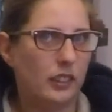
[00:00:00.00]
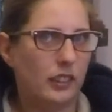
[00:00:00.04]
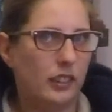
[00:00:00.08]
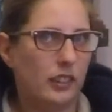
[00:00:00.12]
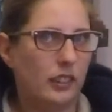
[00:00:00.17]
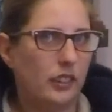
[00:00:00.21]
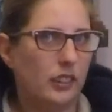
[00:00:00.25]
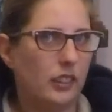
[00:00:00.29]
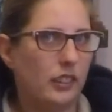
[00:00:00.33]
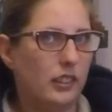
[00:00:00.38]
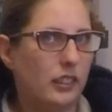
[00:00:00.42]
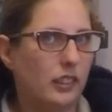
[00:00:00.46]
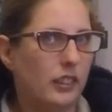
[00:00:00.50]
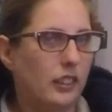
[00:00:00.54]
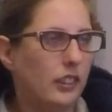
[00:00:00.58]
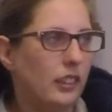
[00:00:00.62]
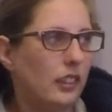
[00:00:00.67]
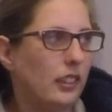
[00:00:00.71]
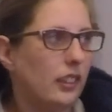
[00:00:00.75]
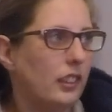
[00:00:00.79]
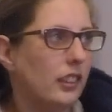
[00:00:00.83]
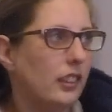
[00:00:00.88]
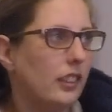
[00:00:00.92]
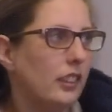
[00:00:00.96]

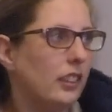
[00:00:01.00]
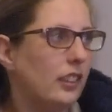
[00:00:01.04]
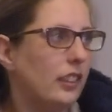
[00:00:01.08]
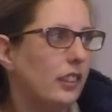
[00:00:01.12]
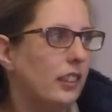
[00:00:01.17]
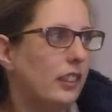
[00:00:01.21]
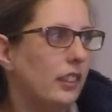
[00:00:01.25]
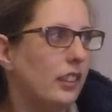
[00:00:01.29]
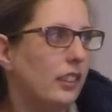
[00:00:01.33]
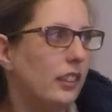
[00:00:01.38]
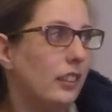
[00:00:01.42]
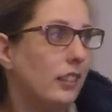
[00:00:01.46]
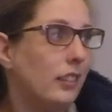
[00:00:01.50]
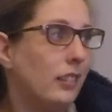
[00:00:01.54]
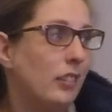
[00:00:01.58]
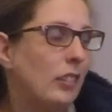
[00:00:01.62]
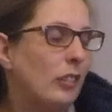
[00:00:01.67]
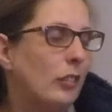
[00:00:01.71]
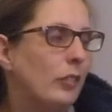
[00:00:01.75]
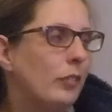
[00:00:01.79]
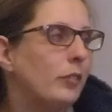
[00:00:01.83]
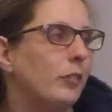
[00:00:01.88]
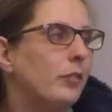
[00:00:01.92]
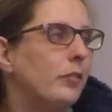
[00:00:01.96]

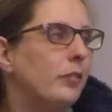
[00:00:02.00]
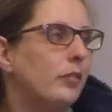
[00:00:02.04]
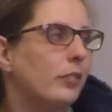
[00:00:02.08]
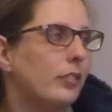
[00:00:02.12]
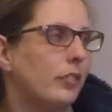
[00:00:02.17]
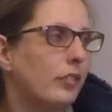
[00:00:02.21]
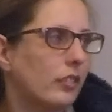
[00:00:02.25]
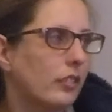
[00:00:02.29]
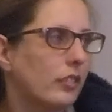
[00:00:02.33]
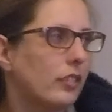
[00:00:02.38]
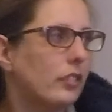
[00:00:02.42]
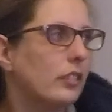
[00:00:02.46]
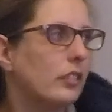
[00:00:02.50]
(silent)